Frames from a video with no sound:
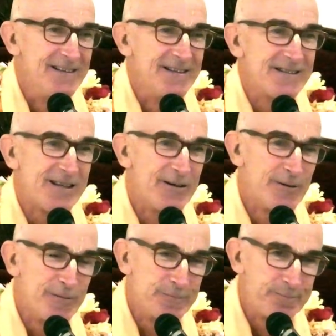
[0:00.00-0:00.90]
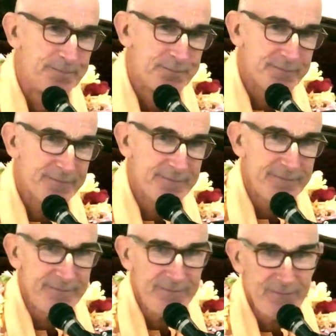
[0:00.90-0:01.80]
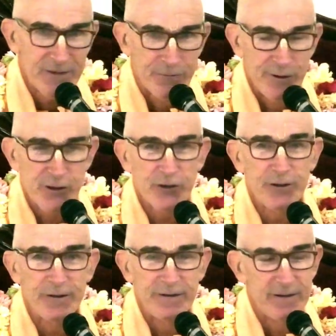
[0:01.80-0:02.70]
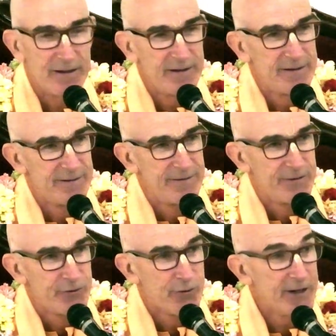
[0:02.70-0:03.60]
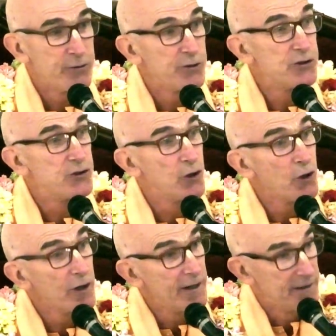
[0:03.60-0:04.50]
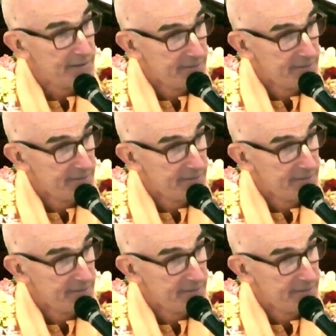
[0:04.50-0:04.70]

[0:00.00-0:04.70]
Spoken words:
So we shouldn't try to enjoy